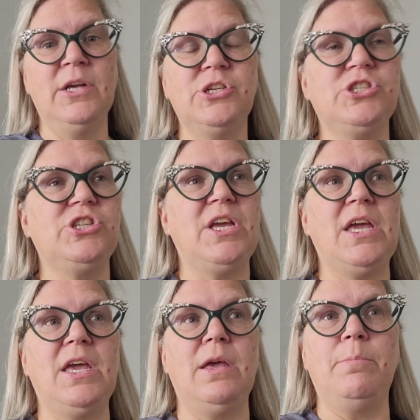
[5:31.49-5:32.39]

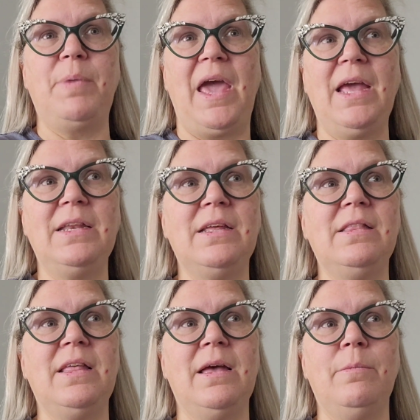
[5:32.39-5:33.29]
She
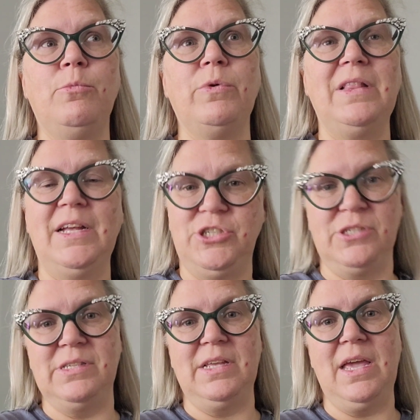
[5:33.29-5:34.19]
painted them
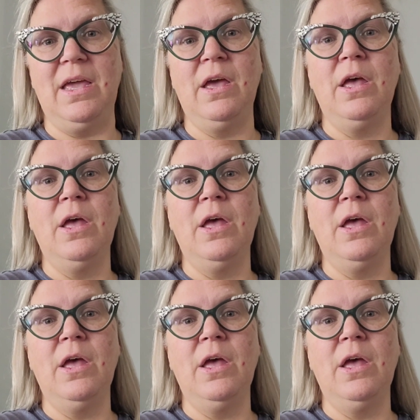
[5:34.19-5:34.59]
religiously